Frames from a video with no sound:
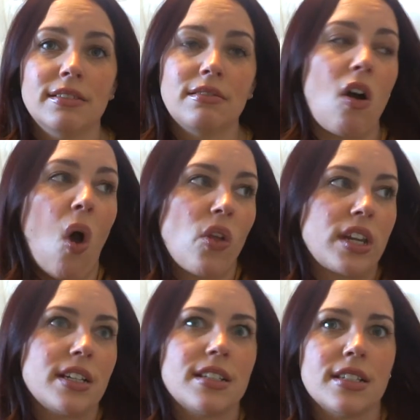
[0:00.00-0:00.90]
all it
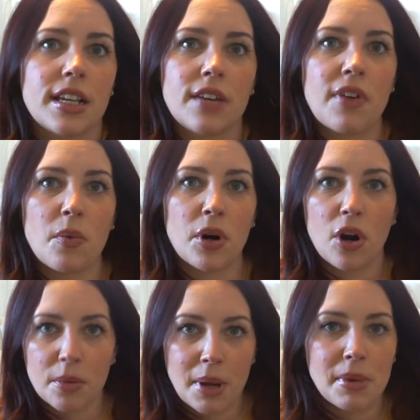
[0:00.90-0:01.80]
is like, if I want to
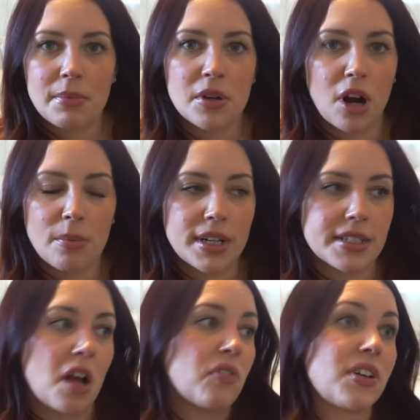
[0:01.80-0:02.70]
hurt my baby or hurt
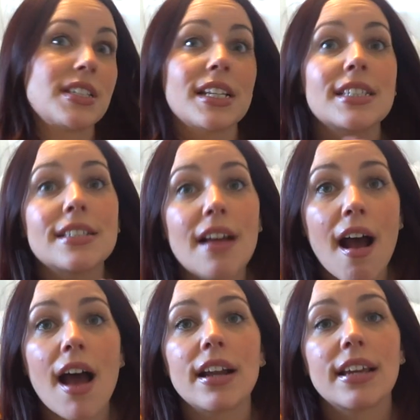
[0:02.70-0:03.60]
myself, because that's
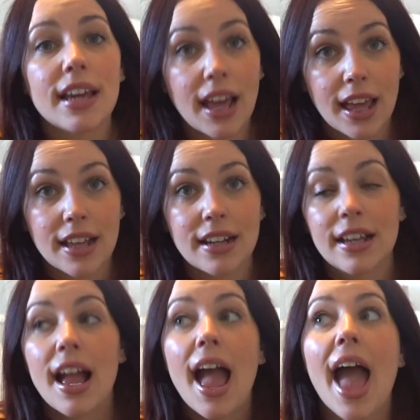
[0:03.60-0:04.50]
not it.
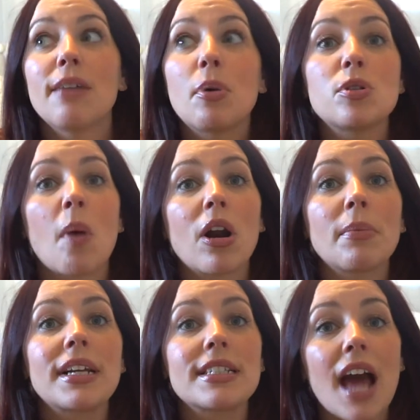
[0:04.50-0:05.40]
And postpartum
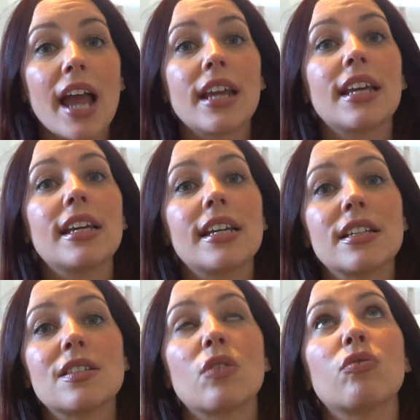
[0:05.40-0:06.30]
anxiety
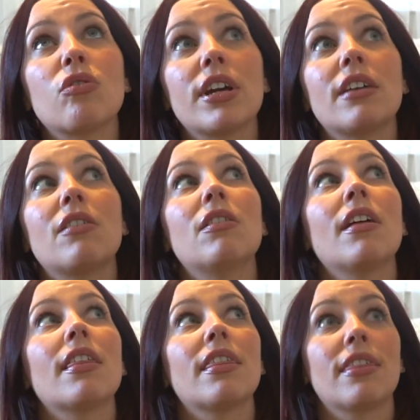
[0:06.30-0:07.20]
is a real
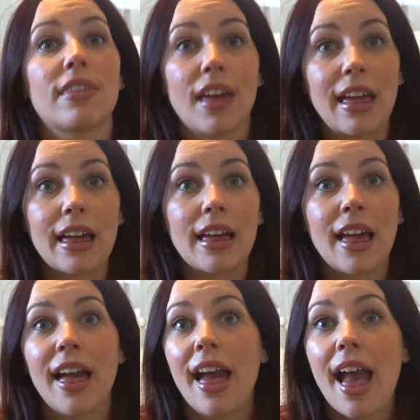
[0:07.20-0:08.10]
thing.
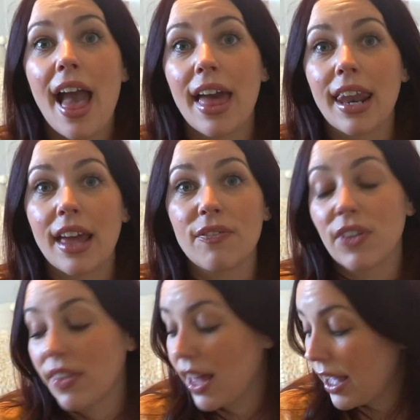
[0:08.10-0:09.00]
And I
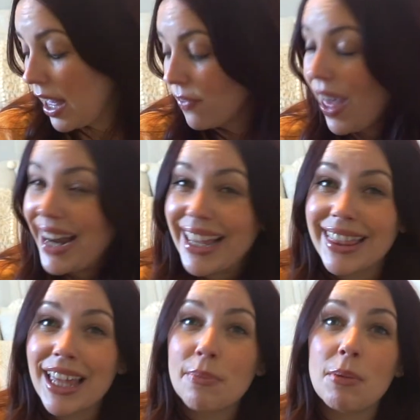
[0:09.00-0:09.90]
feel like, if
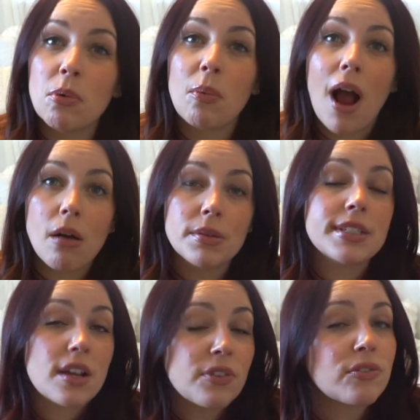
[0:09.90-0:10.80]
anything, people probably
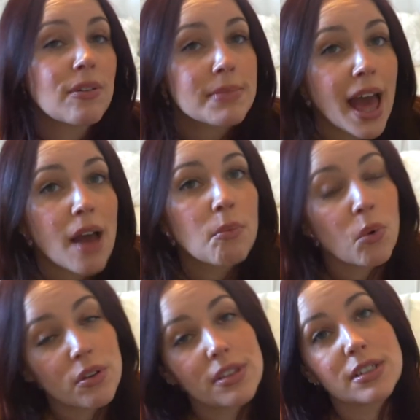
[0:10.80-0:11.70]
suffer from that
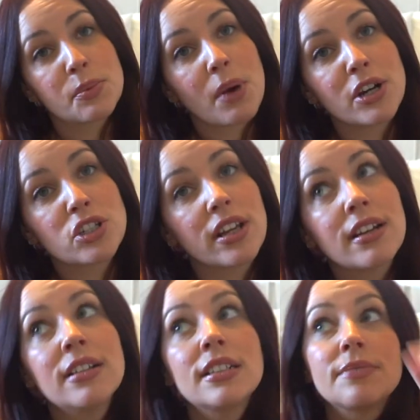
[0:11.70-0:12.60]
more than
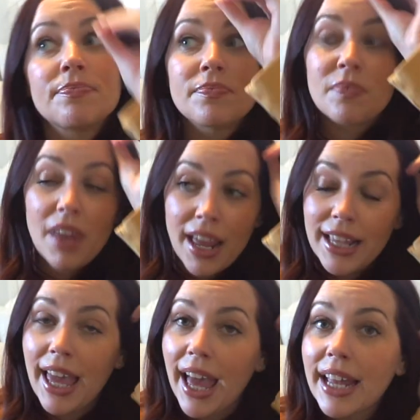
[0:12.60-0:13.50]
depression. And
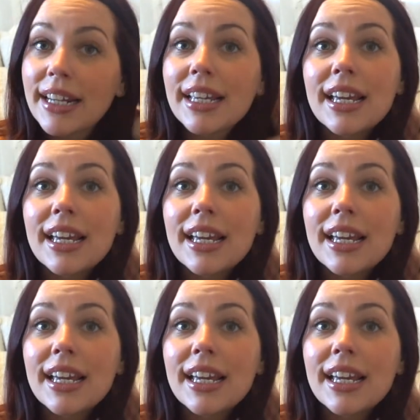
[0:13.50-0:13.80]
again,